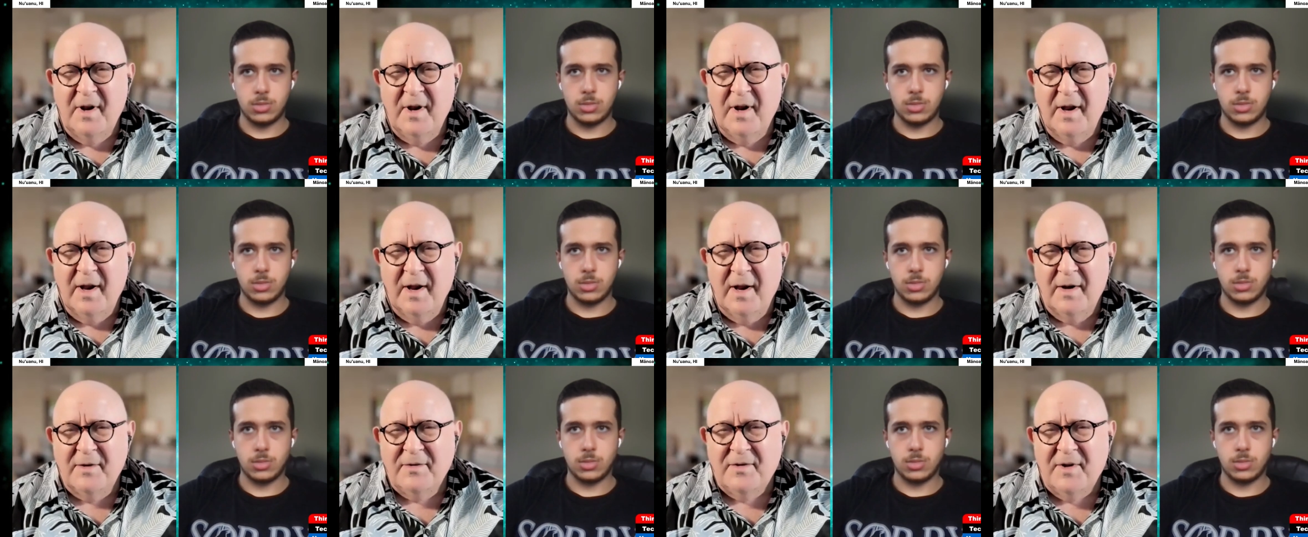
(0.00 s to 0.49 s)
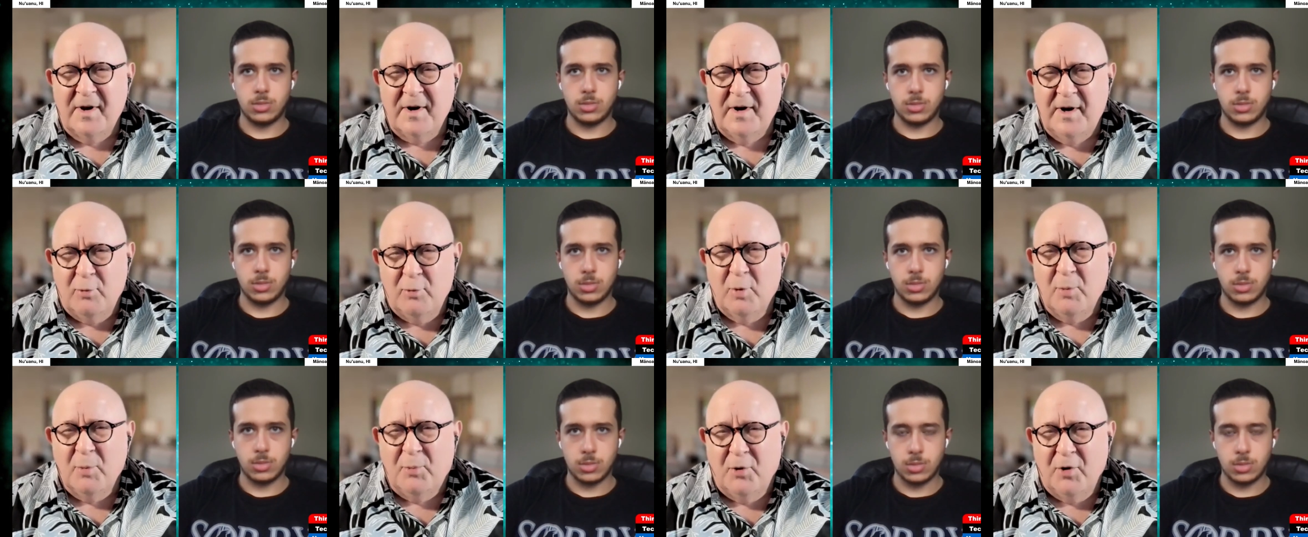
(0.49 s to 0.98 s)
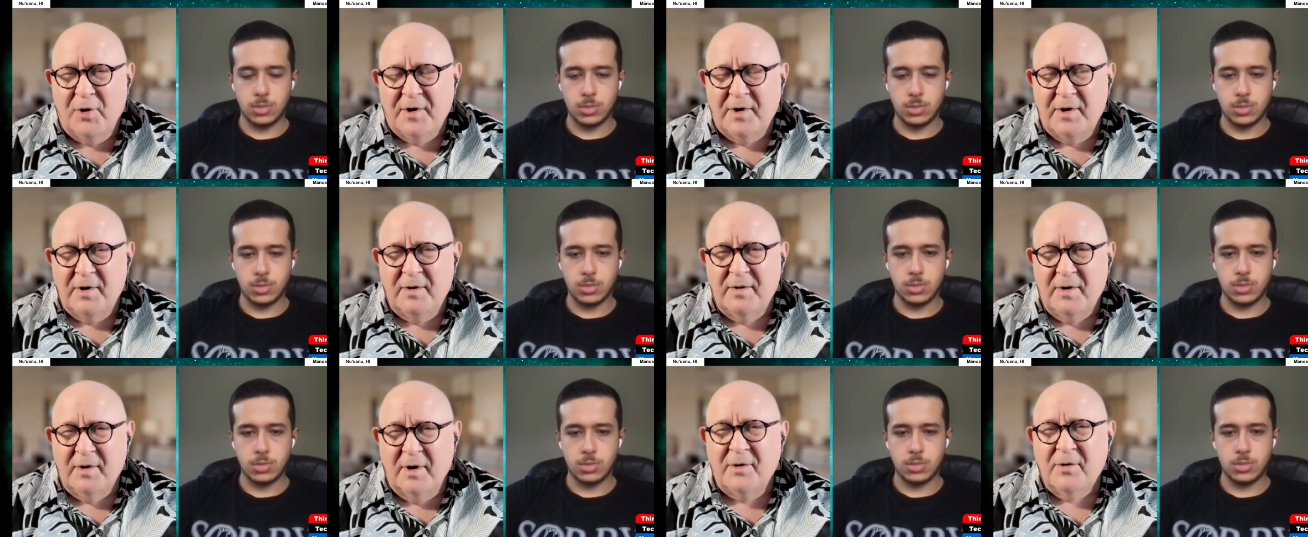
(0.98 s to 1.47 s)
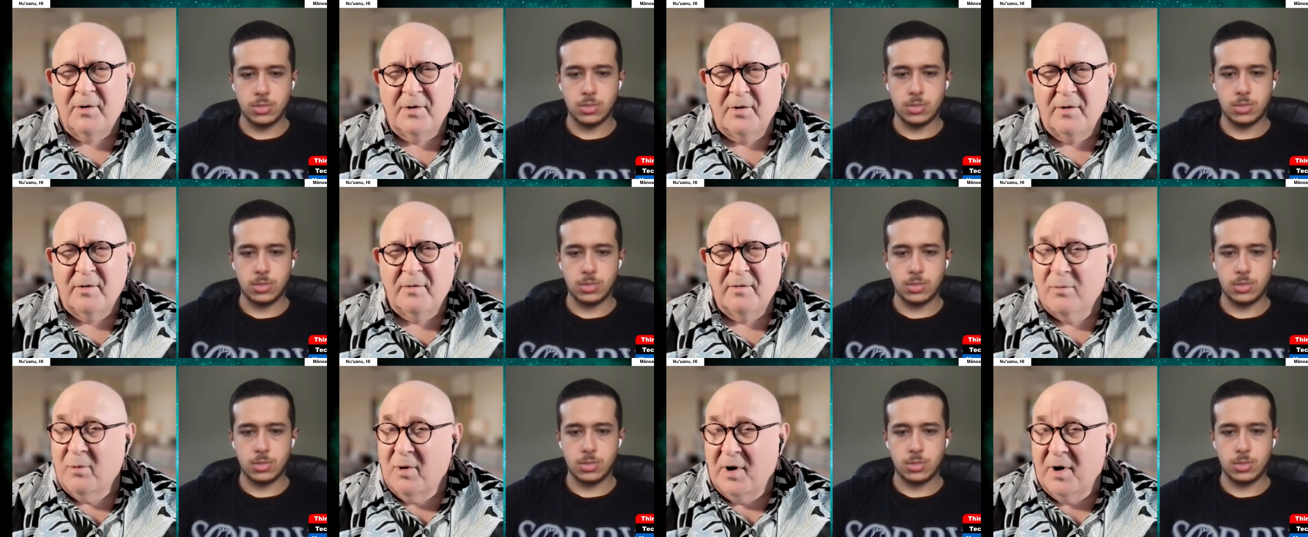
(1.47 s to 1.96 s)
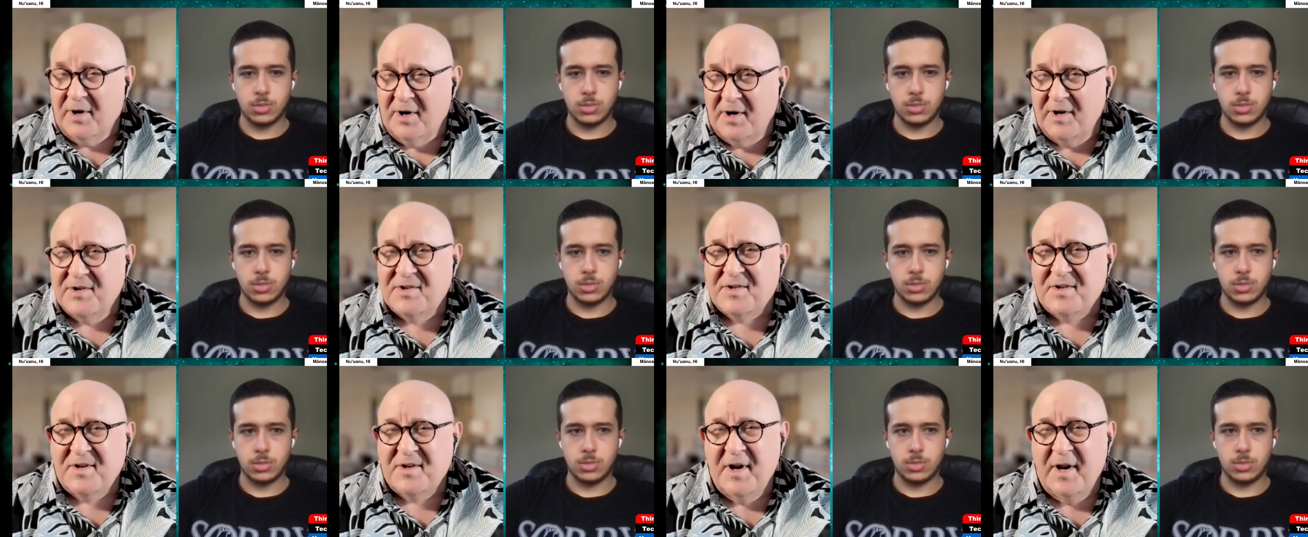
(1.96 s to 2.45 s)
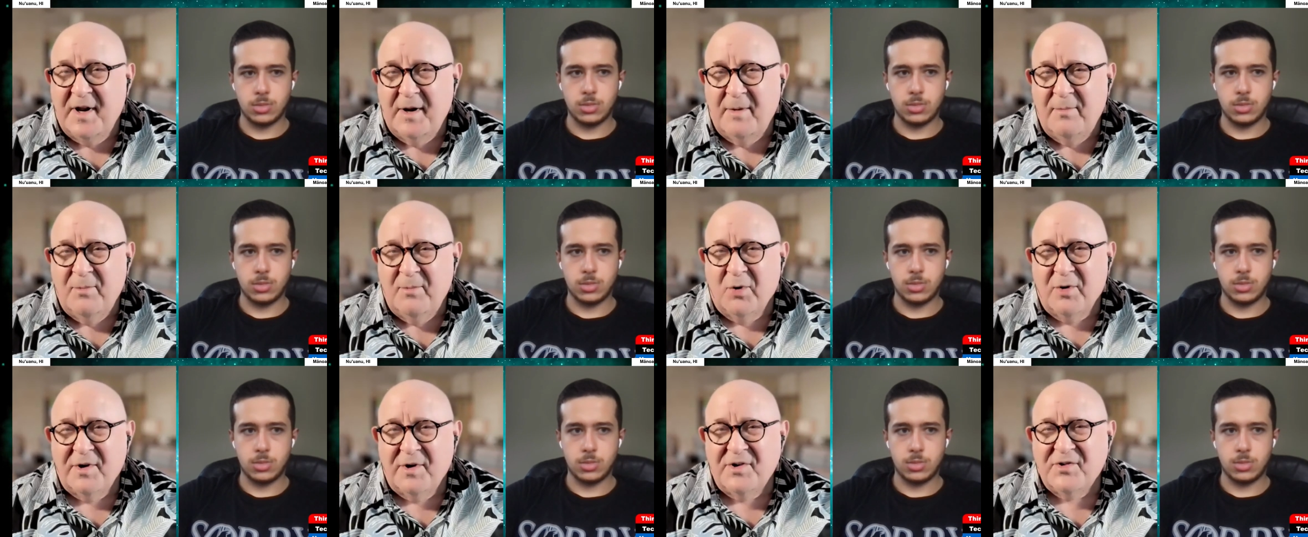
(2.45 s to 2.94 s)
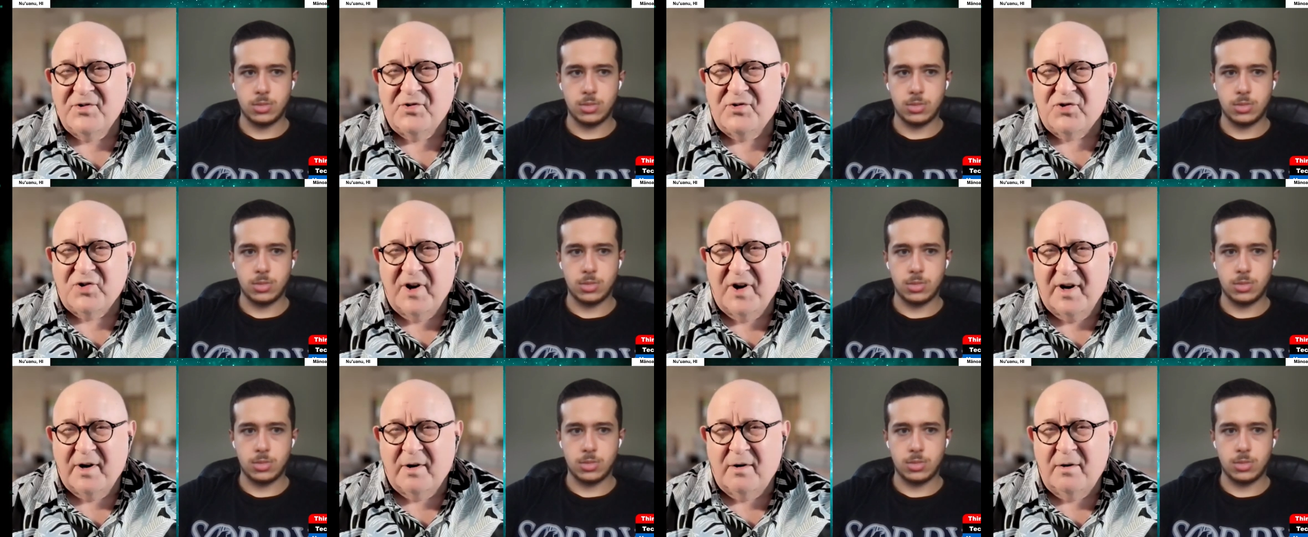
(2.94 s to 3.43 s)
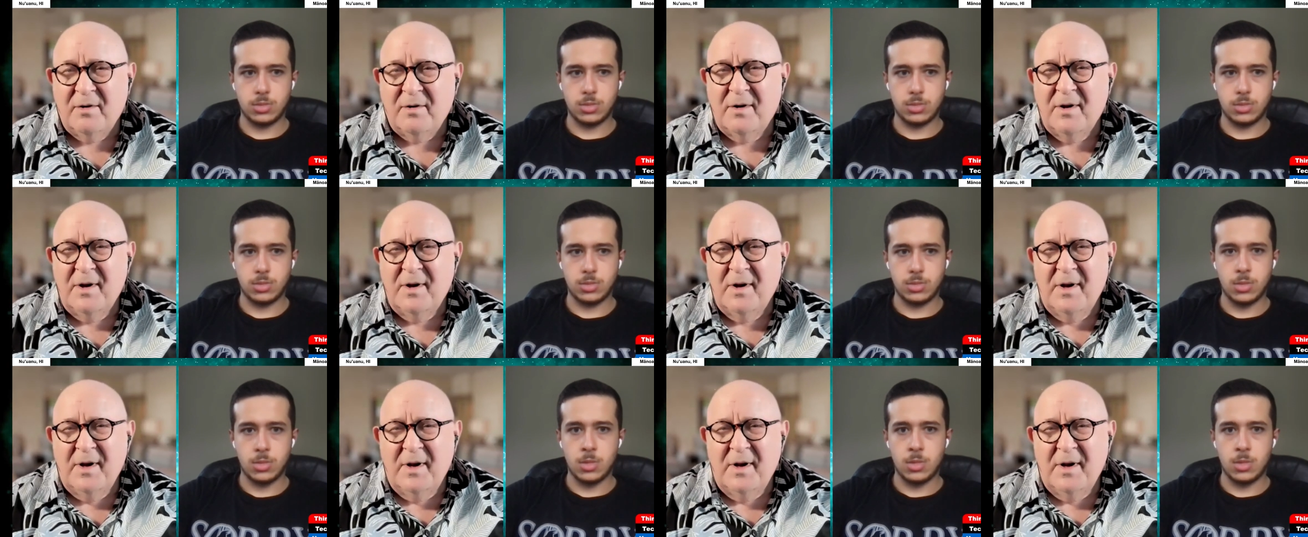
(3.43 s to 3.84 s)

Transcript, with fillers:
Speaker 1: and that he will put it under what his name or his channel.